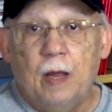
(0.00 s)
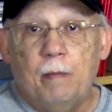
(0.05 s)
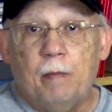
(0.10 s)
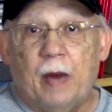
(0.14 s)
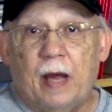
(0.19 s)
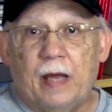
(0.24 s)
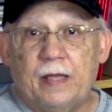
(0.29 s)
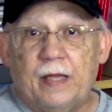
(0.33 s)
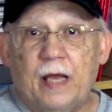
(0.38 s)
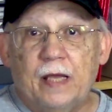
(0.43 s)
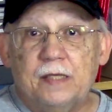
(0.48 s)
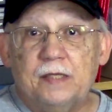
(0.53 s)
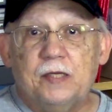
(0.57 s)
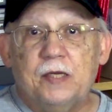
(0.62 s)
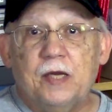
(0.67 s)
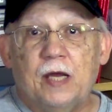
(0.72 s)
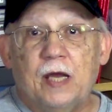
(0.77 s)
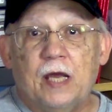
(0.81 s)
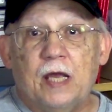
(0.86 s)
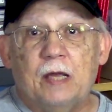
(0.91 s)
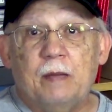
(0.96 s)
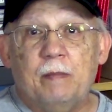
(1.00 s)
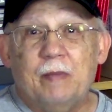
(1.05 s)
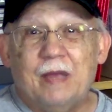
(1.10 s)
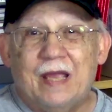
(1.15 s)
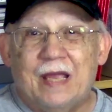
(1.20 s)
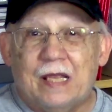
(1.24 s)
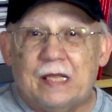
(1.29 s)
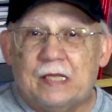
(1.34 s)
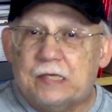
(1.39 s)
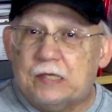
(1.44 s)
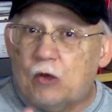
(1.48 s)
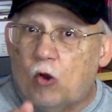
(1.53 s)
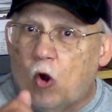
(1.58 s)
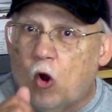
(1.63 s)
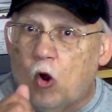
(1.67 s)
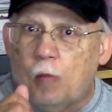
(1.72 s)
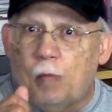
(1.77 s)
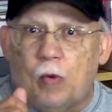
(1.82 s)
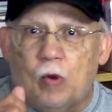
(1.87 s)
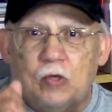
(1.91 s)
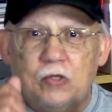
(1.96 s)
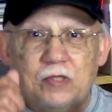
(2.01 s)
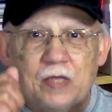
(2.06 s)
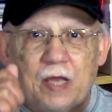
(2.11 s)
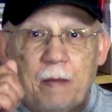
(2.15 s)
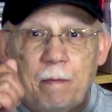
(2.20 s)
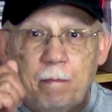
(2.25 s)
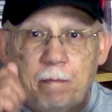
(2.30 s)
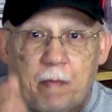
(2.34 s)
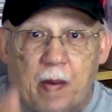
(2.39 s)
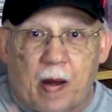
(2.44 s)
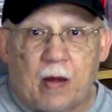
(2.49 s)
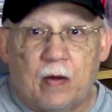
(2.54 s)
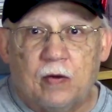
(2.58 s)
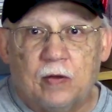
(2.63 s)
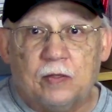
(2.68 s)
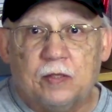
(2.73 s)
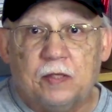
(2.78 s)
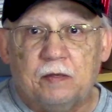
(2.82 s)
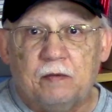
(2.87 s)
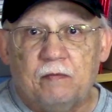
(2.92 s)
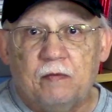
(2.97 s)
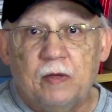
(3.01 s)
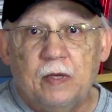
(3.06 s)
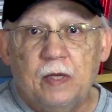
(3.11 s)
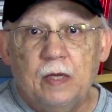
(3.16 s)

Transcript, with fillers: By that time, it's almost imperative